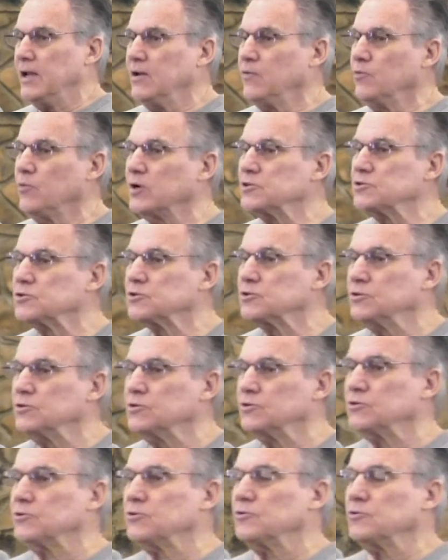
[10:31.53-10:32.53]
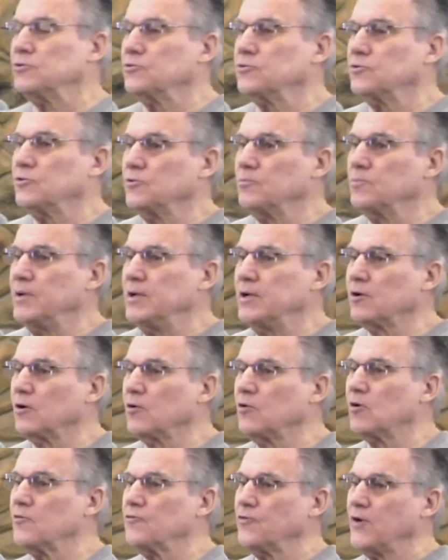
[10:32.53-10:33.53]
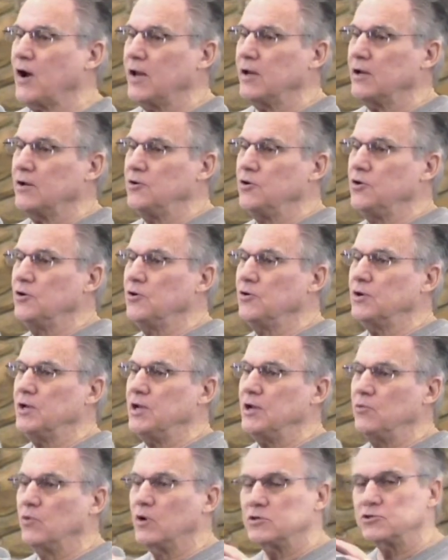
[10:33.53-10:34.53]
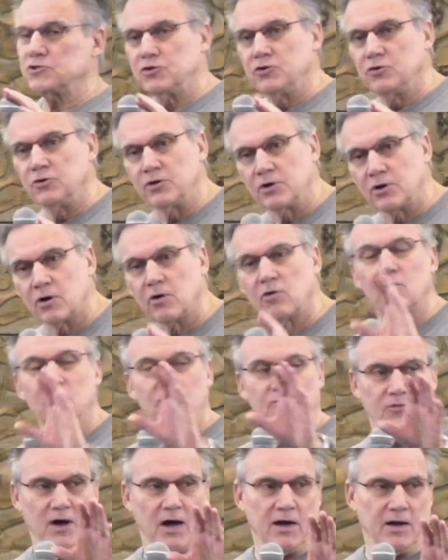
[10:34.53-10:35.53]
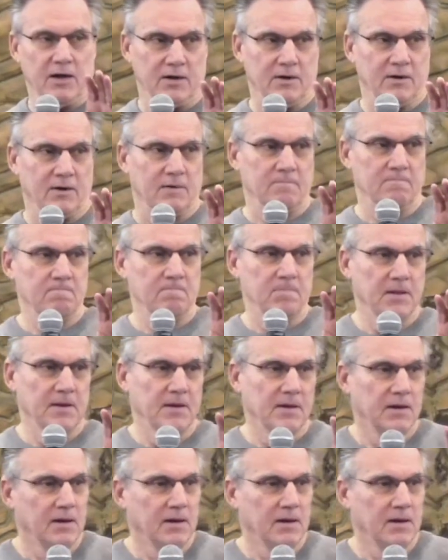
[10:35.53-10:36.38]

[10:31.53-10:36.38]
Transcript: He wants to be glorified in you, and He wants you to glorify Him.